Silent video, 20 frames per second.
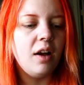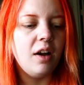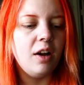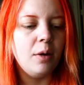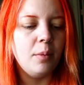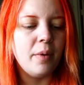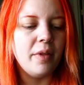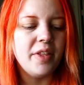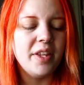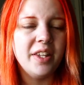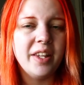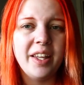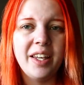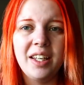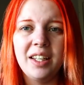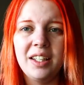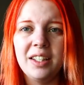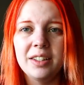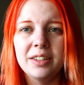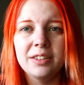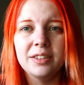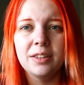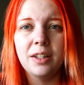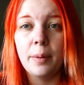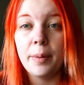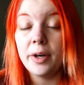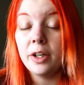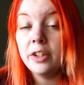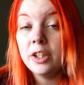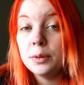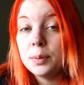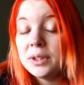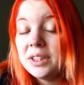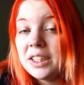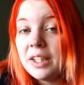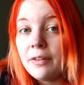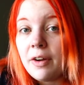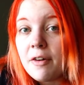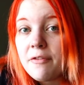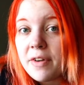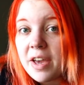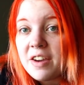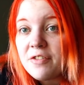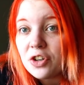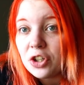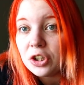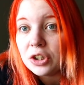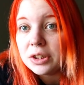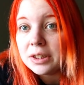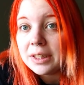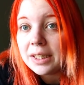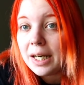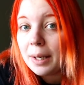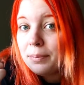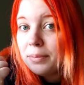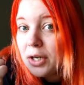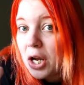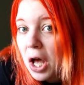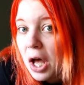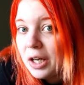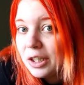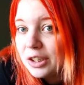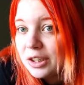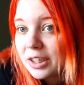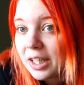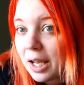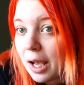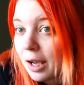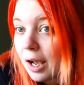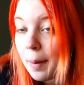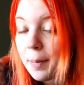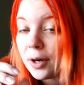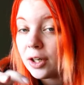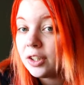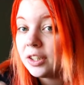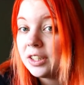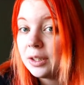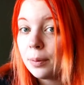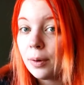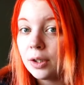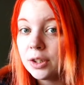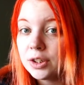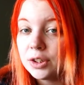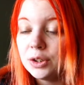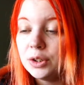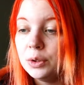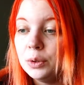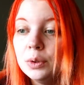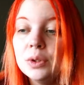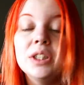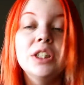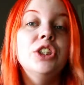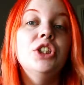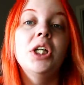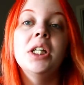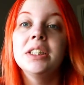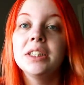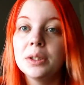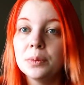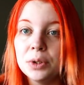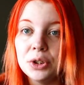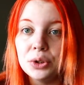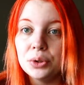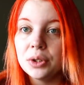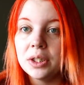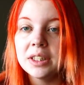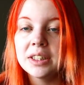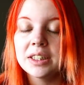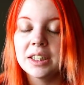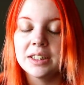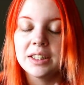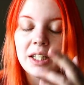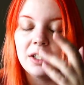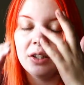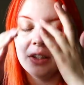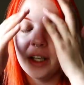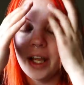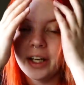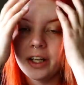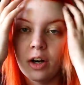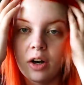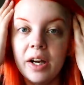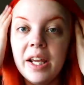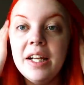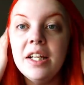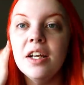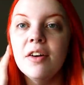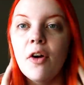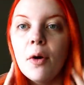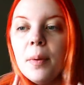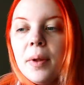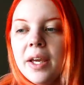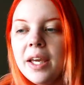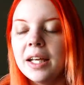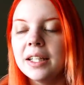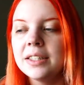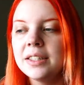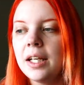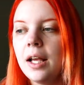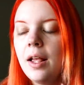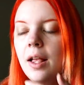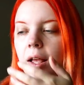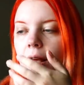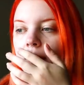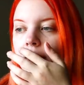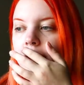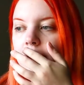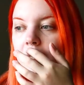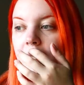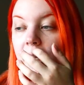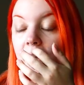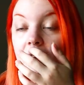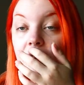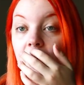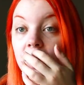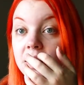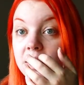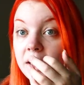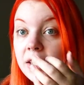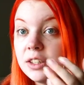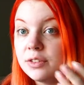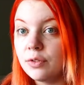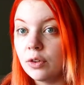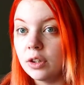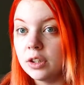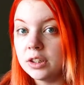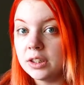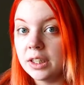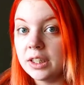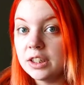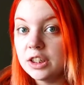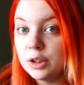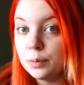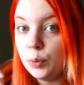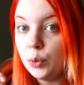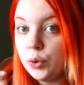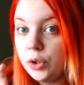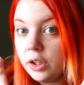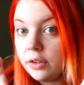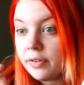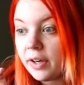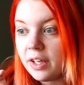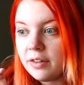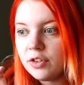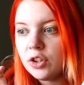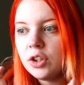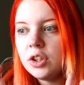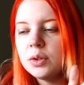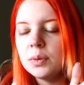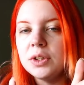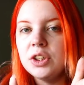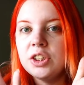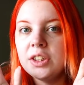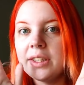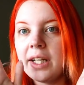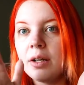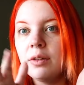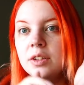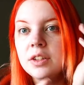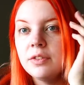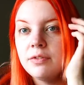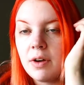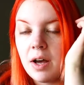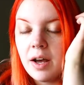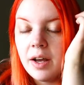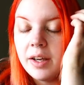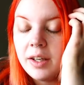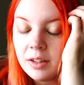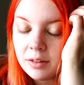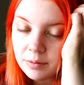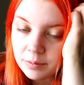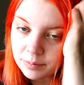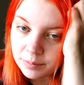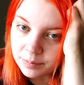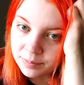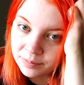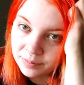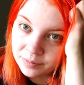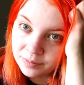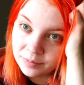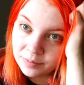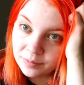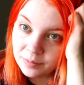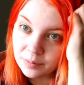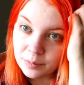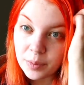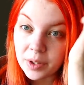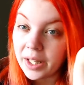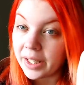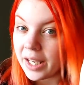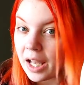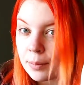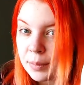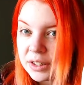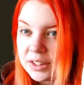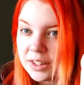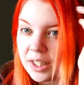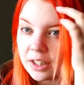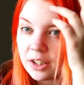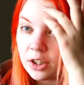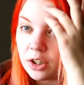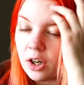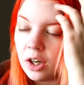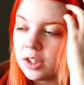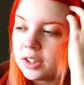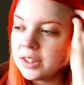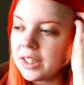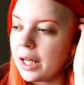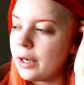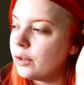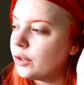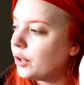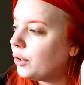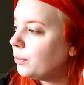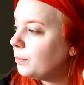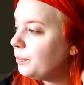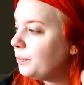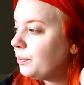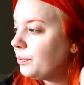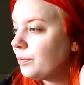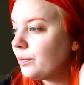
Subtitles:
And then, like, apparently supposed to give out favors. I'm not, apparently the person who suggested we do this, because they didn't like any of our plans, so they have ideas for us, like, spooky favors, which sounds fine, but, like, how much is that gonna cost? I don't know.